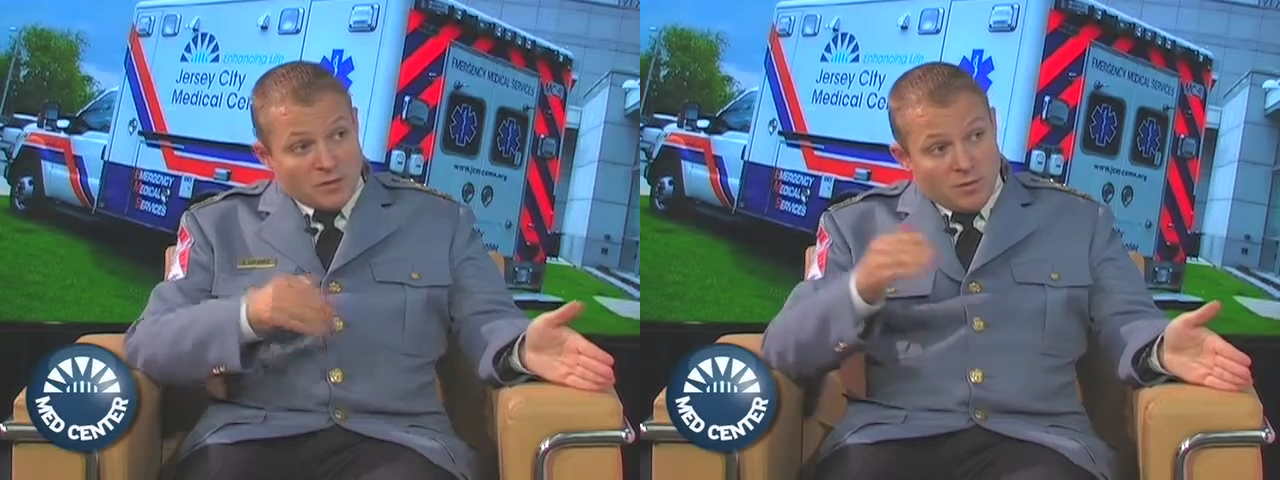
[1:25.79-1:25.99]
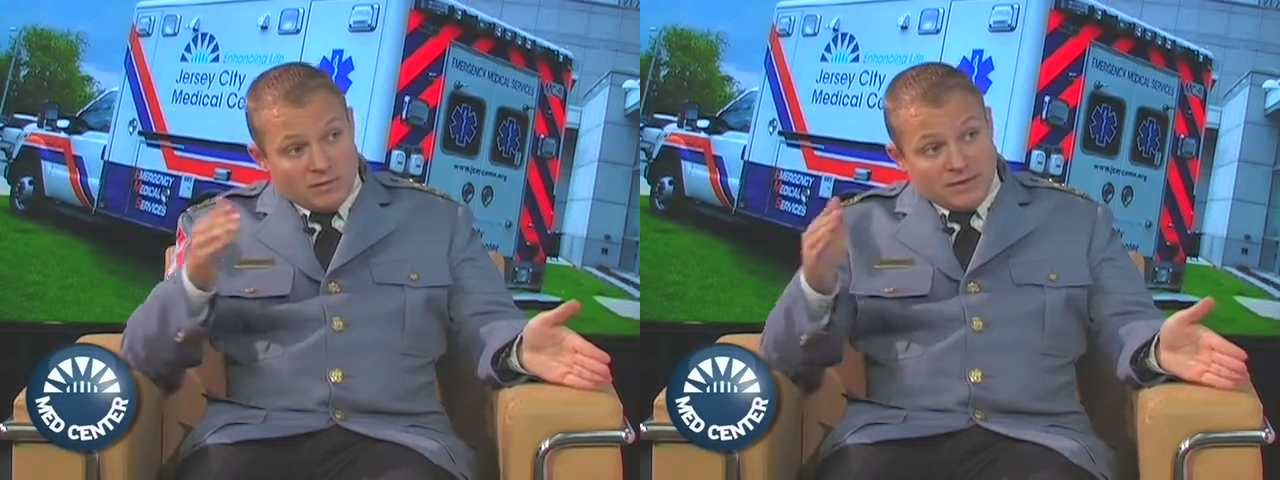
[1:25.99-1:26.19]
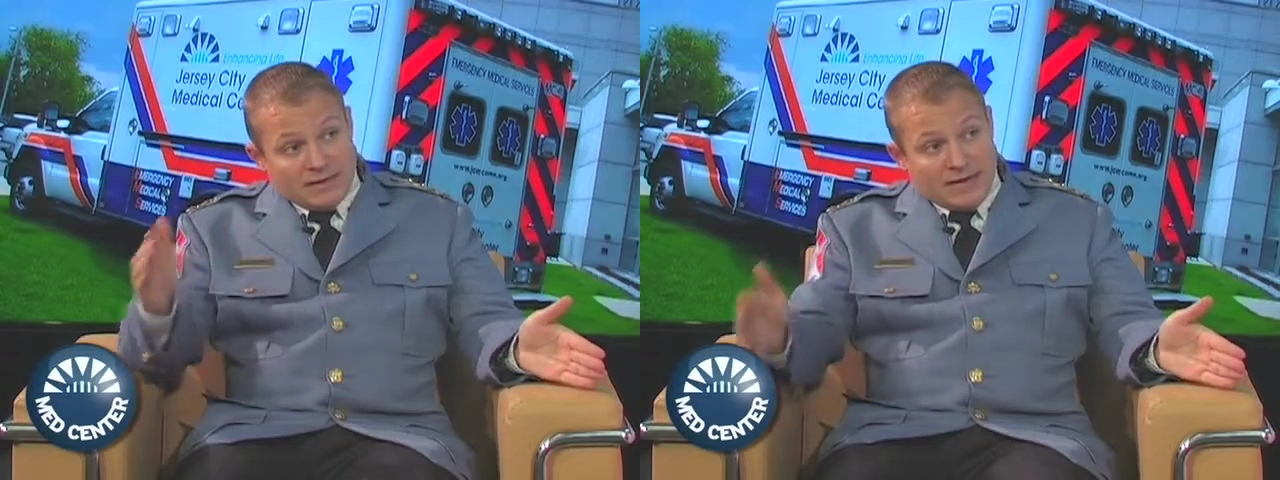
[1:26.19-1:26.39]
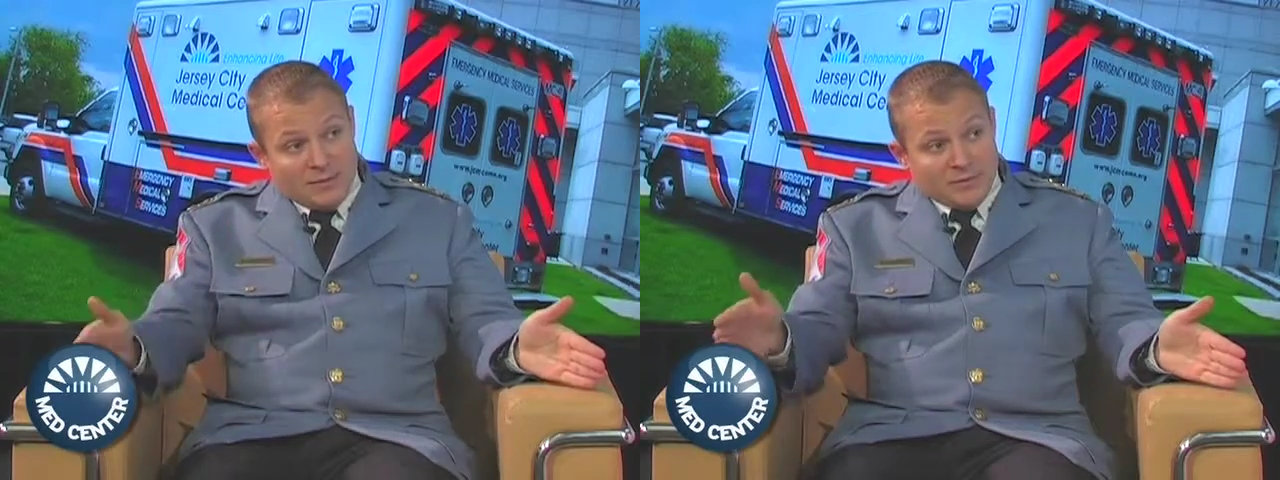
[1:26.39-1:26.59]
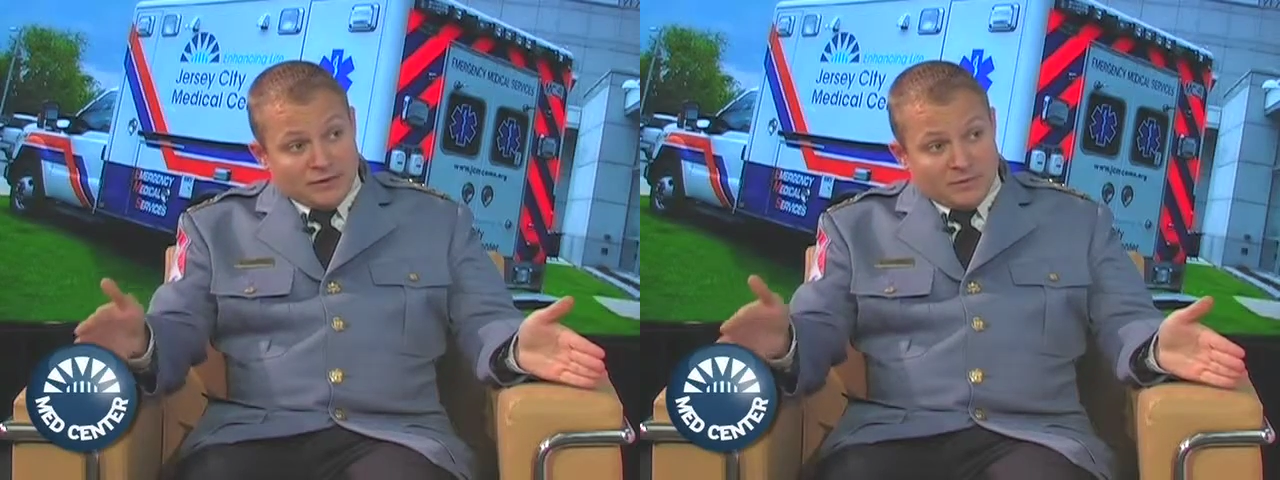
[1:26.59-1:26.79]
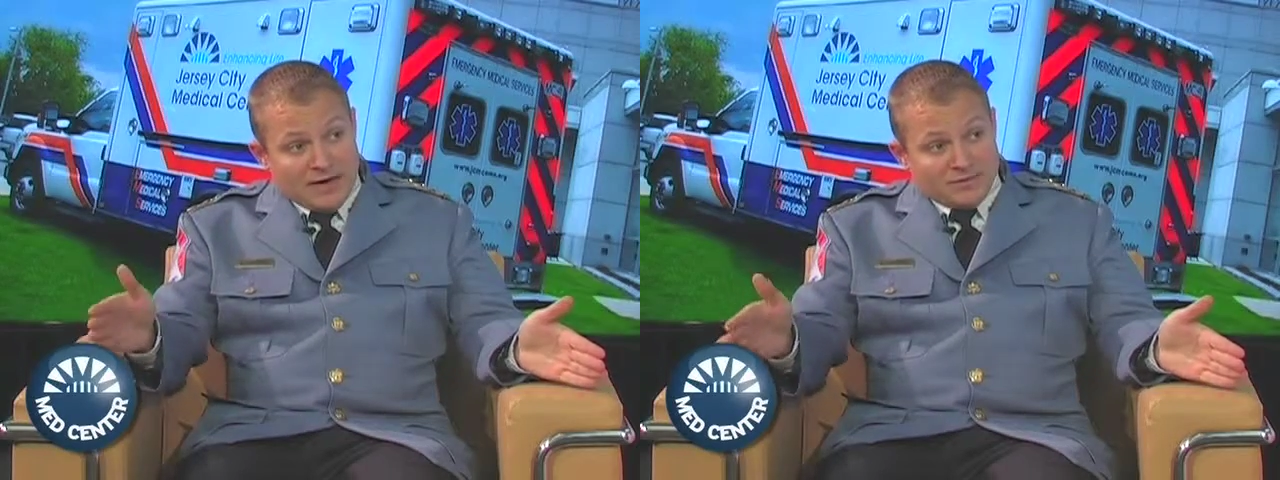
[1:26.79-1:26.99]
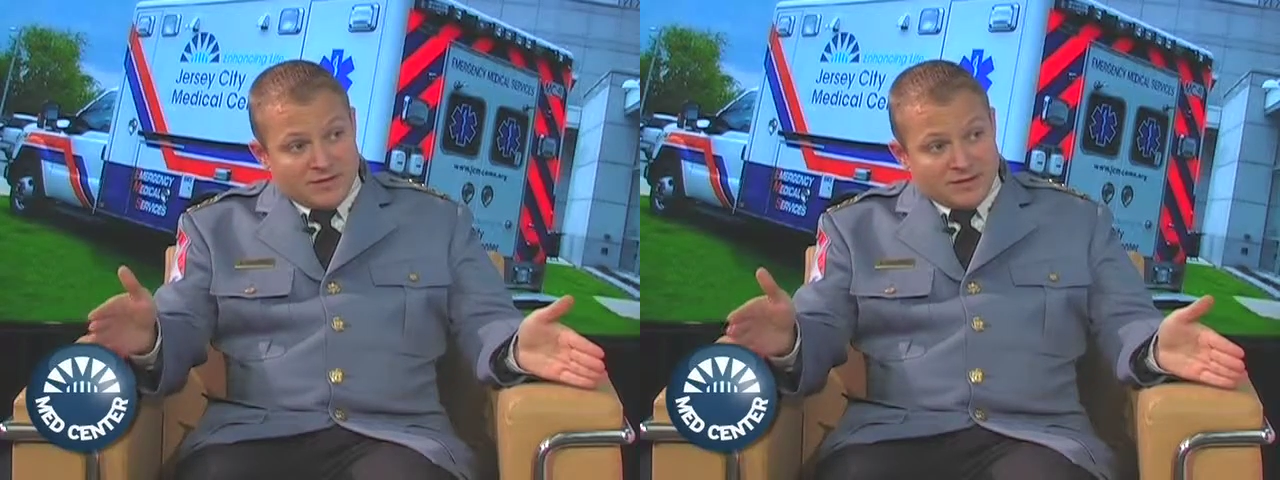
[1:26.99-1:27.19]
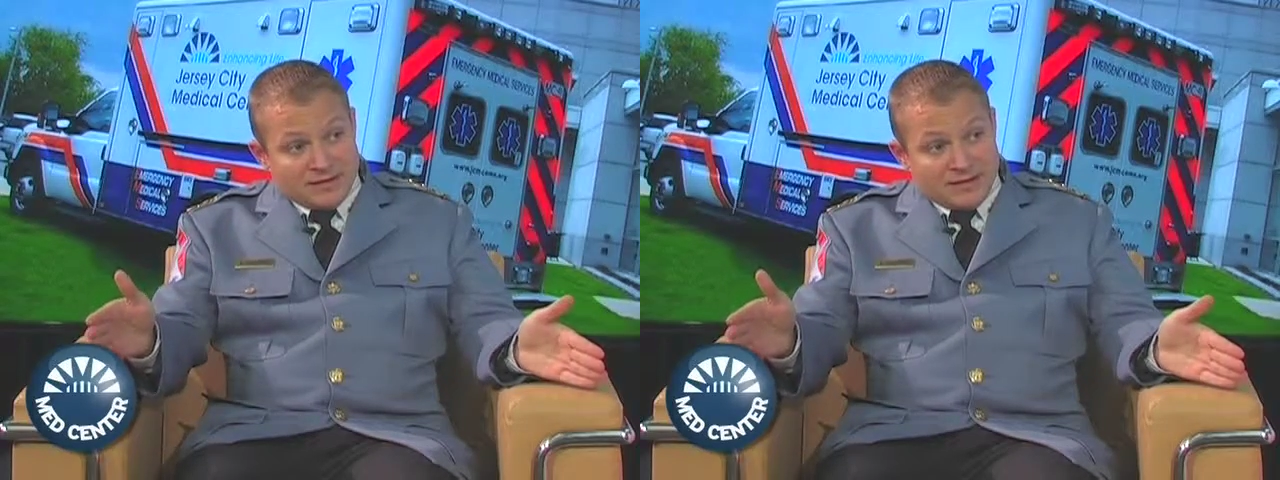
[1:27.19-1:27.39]
moment that the ambulance arrives
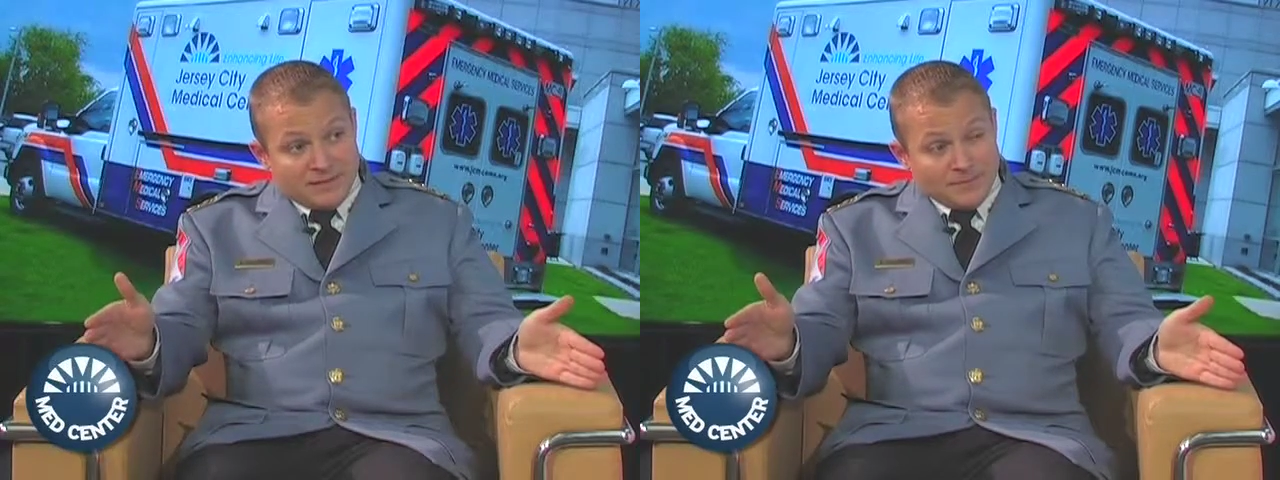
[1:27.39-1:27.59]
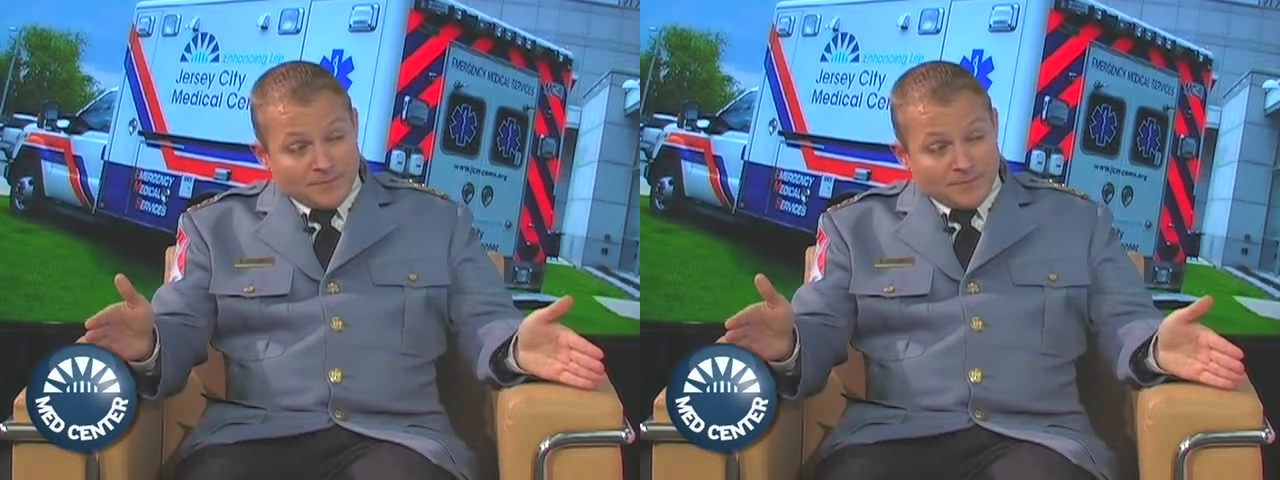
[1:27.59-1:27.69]
on scene.